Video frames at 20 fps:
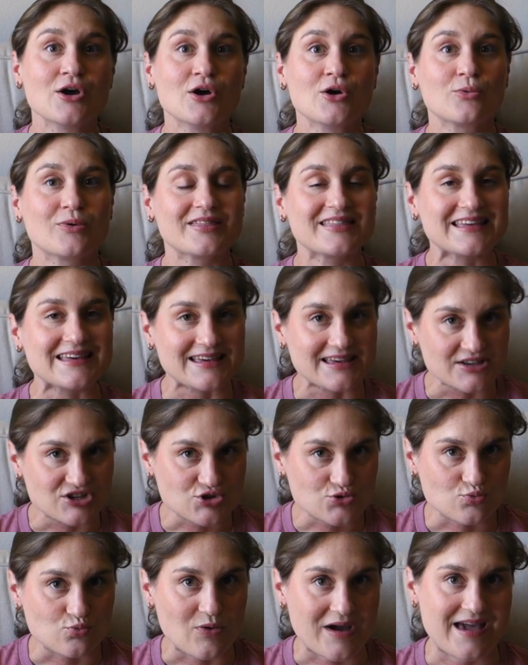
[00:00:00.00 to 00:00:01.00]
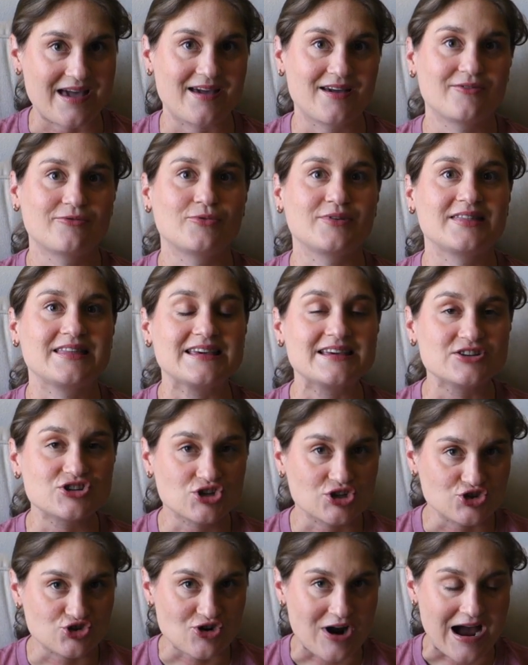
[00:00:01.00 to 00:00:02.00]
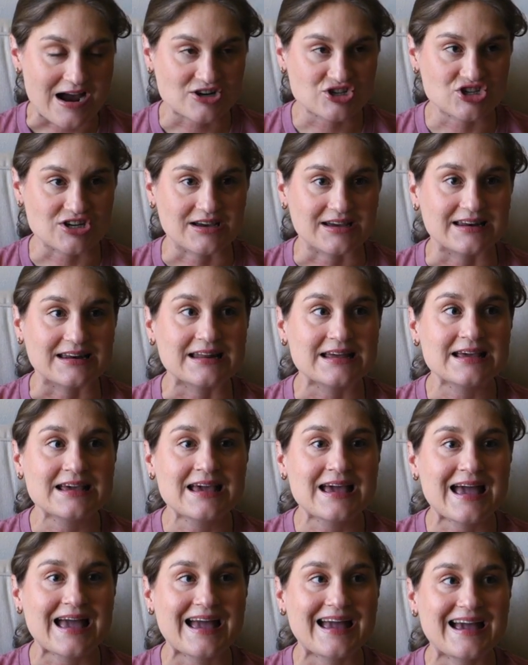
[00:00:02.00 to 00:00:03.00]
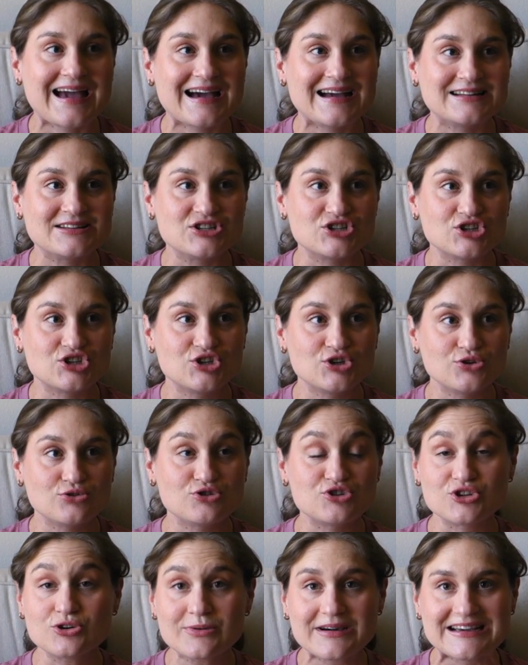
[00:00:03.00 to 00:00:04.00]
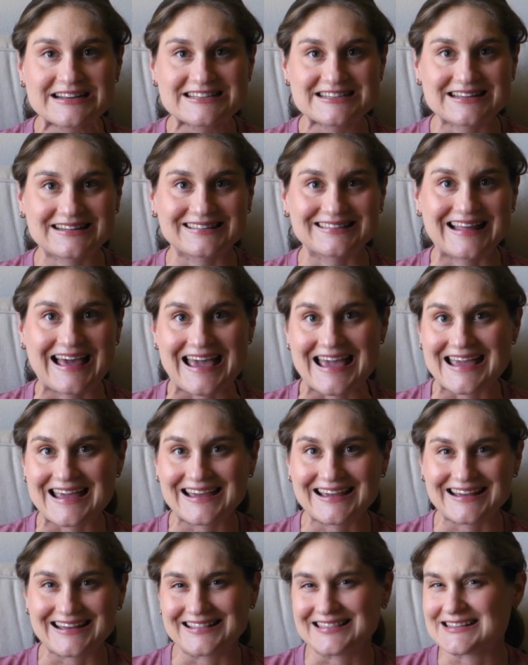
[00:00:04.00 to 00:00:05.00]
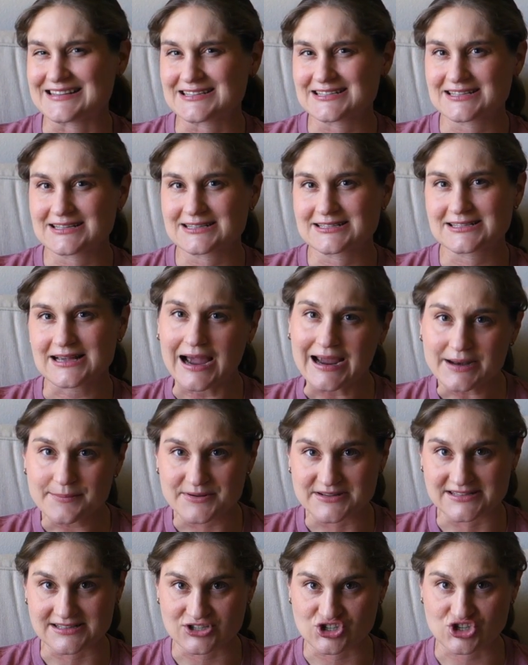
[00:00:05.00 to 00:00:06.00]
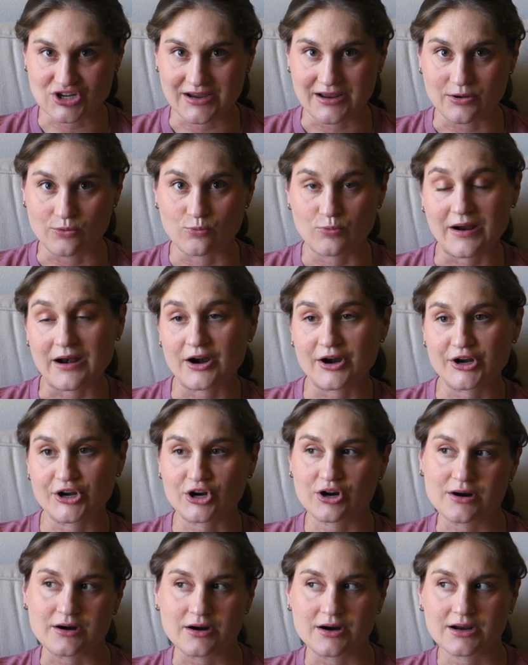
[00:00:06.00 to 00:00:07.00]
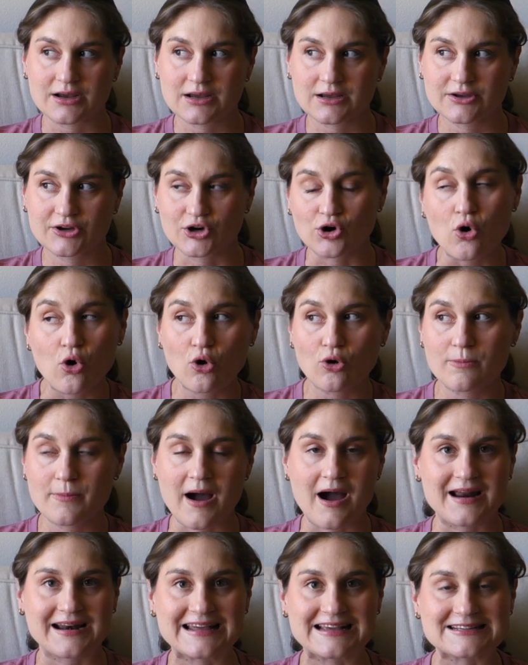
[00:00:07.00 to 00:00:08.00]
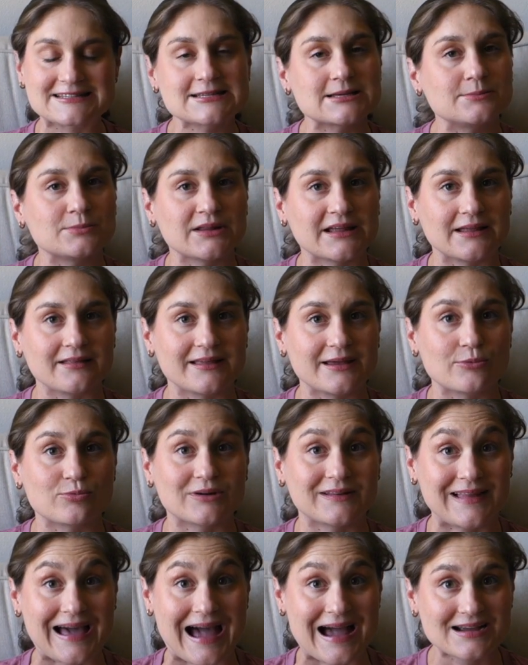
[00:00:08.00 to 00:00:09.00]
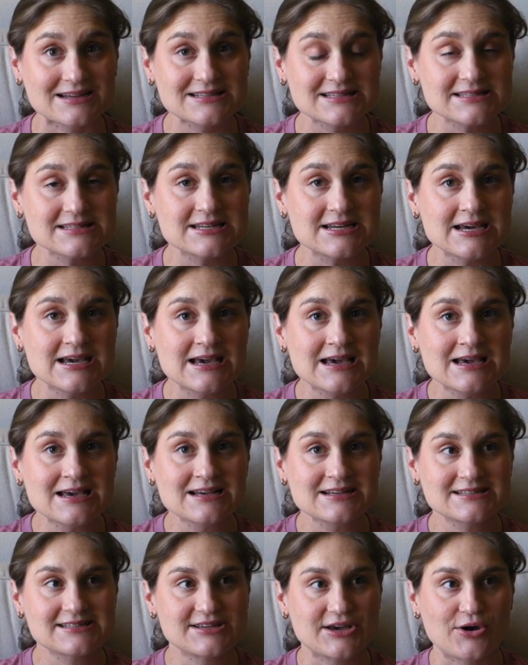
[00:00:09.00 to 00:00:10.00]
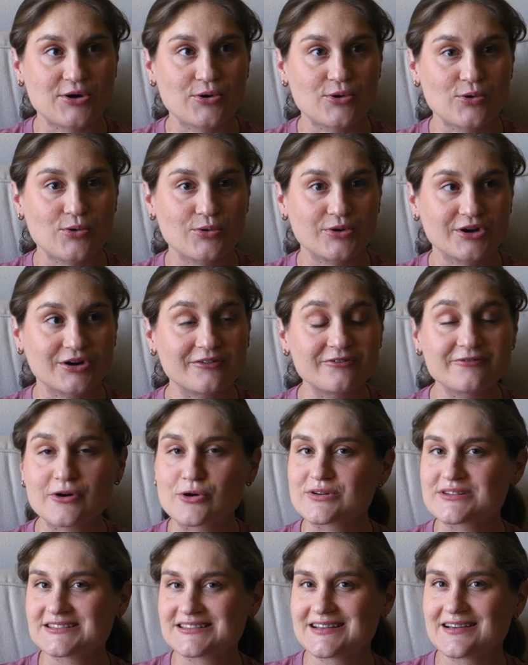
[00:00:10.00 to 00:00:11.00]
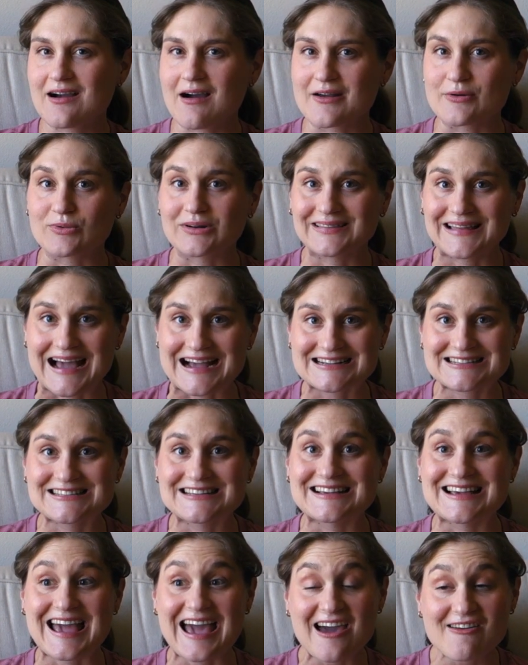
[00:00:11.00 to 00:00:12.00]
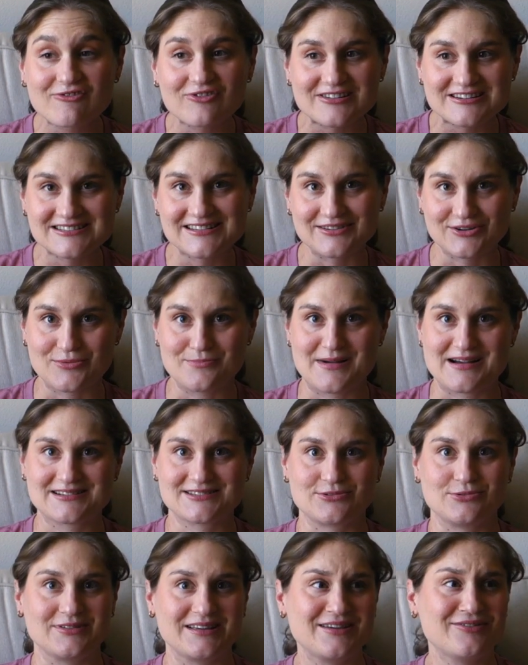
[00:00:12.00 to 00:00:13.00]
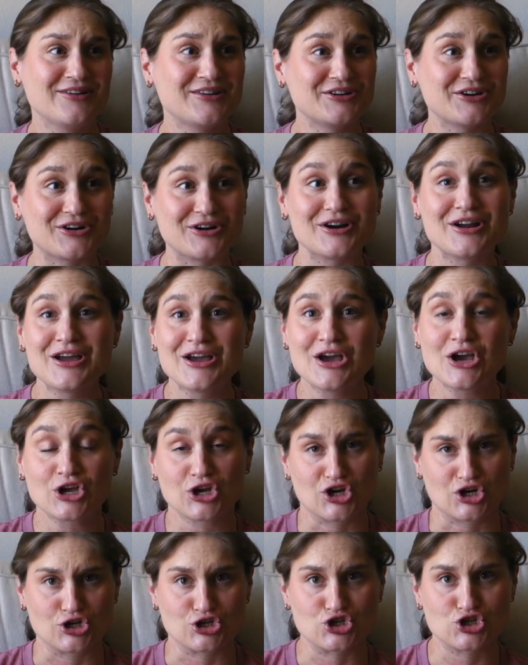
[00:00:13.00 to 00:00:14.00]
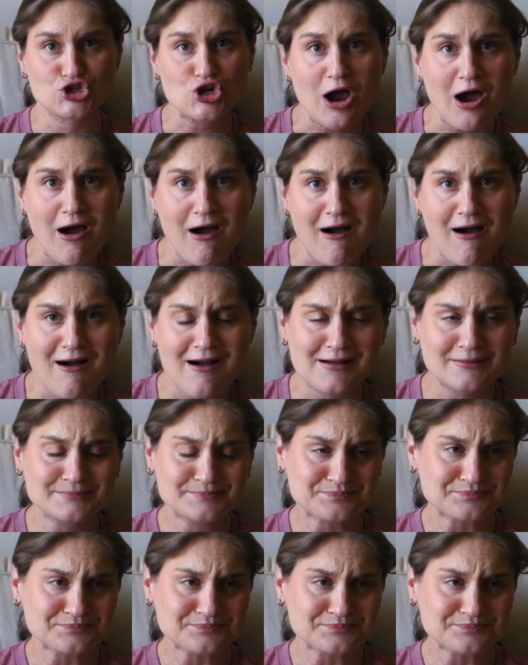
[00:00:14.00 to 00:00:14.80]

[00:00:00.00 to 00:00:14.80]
with each wave, with each contraction. And you do it laying in this side position where your whole body is completely relaxed. So you're focusing on relaxing every single muscle, even your jaw,